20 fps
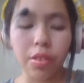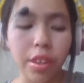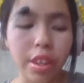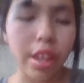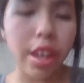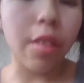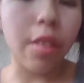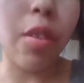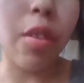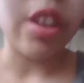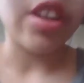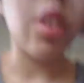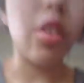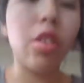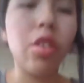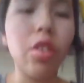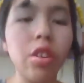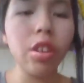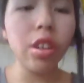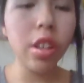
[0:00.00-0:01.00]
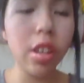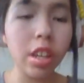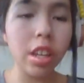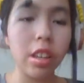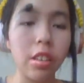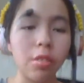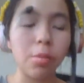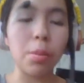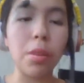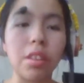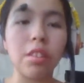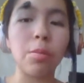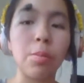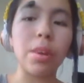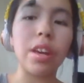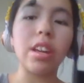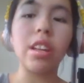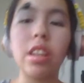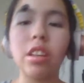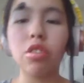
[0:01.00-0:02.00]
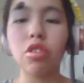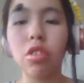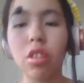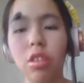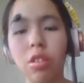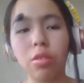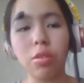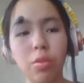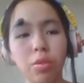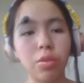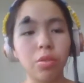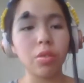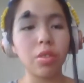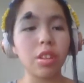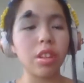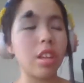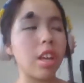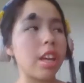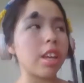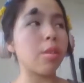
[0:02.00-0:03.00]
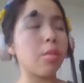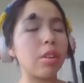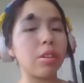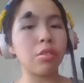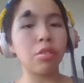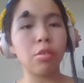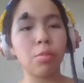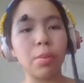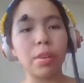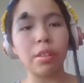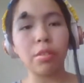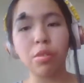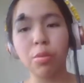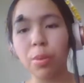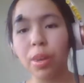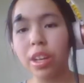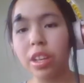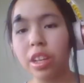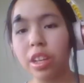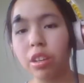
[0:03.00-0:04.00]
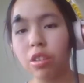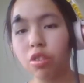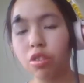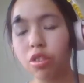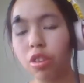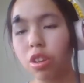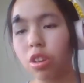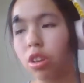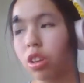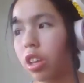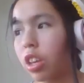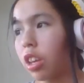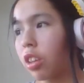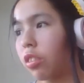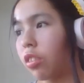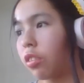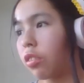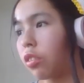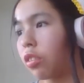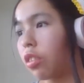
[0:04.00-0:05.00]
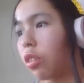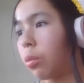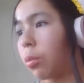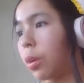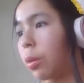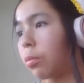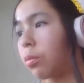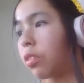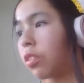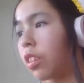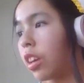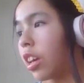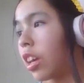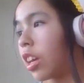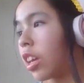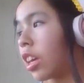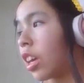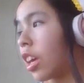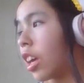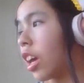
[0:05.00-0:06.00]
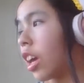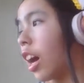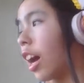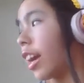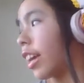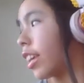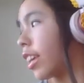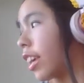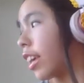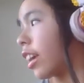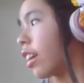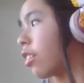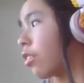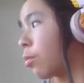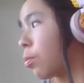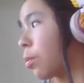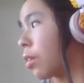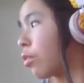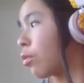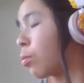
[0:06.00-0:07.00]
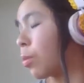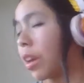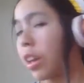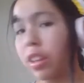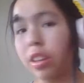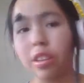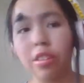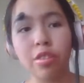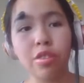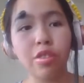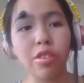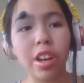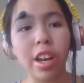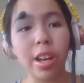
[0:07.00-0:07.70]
If I could and speak Spanish of anyone who speaks Spanish and doesn't know what I'm saying, I can't speak Spanish.